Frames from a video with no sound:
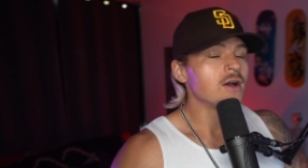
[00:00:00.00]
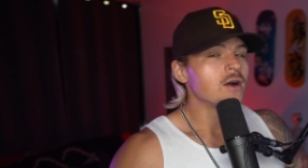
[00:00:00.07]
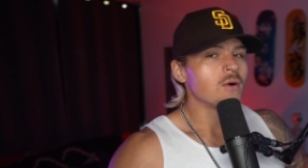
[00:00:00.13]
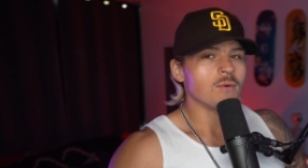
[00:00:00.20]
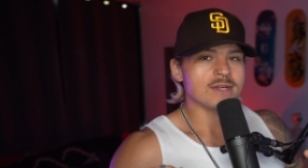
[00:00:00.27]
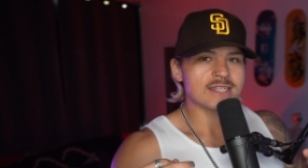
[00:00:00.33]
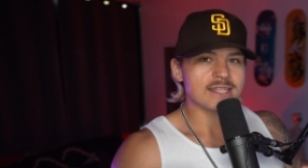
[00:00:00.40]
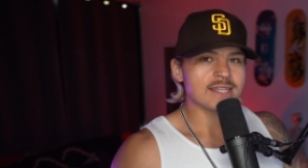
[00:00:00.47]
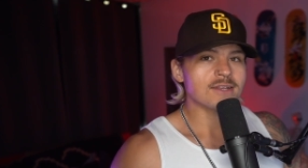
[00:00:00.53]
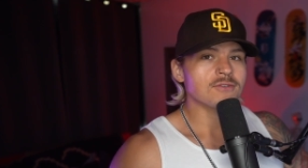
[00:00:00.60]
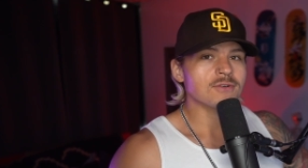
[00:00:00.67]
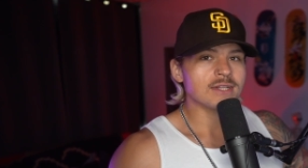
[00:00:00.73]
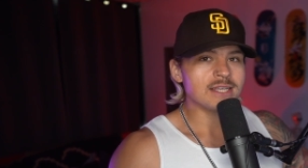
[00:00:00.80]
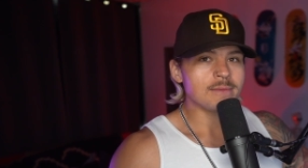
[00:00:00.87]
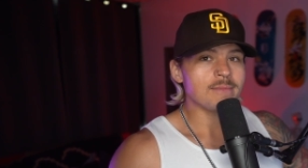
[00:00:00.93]
was
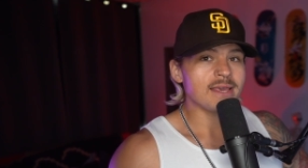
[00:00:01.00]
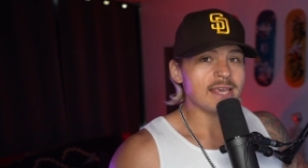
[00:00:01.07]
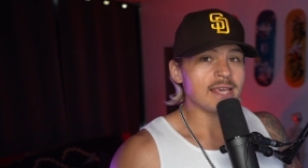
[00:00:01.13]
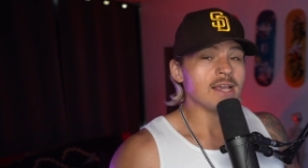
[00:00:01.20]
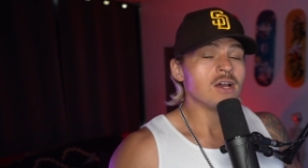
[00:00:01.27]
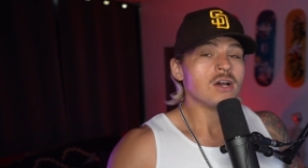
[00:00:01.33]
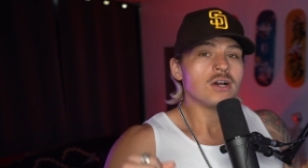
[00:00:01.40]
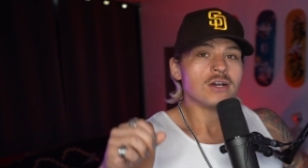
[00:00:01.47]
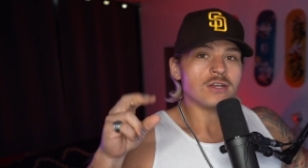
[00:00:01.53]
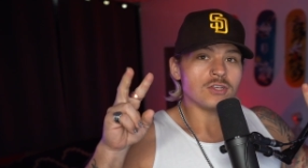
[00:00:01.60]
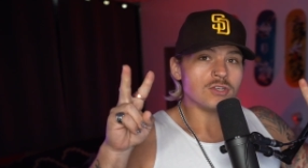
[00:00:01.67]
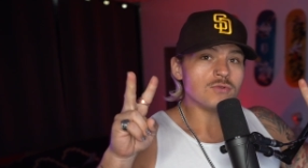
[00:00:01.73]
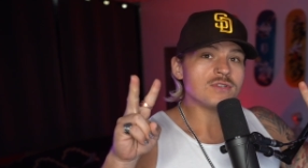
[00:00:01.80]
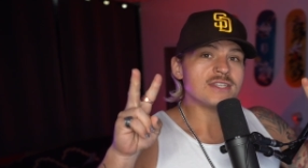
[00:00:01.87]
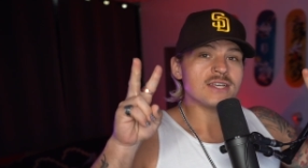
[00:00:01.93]
literally me
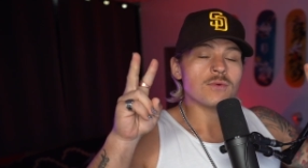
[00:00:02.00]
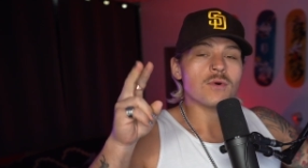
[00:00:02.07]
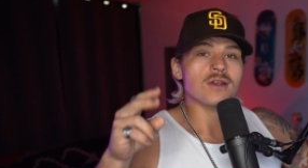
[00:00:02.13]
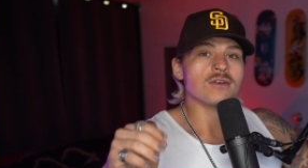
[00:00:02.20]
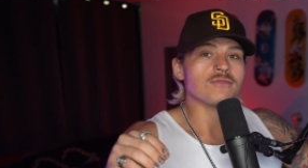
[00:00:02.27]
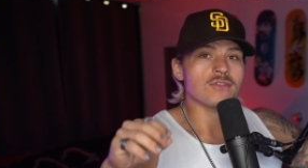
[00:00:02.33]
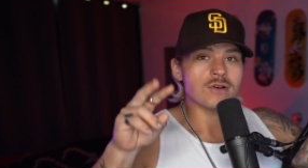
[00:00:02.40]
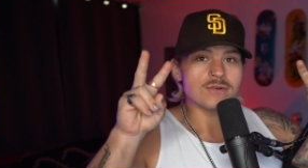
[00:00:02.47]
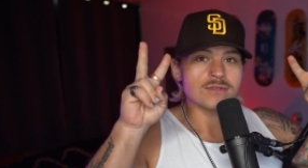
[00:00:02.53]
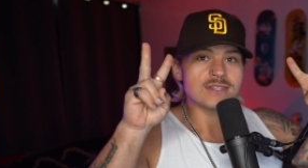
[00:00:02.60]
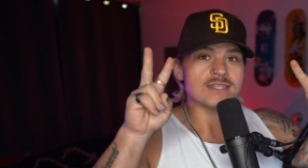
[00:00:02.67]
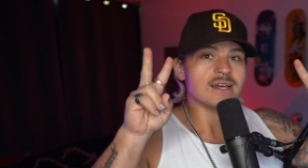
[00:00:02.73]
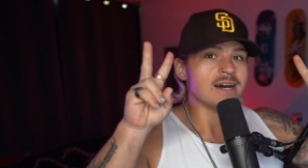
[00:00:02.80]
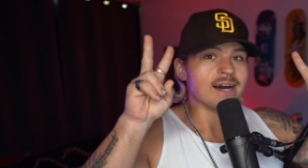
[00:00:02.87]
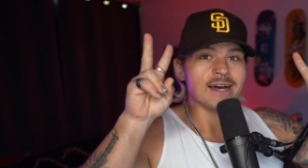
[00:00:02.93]
using one of
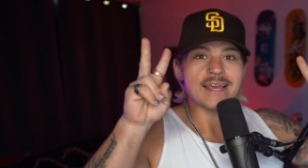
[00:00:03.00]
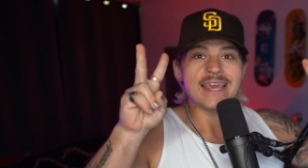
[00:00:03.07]
those uh,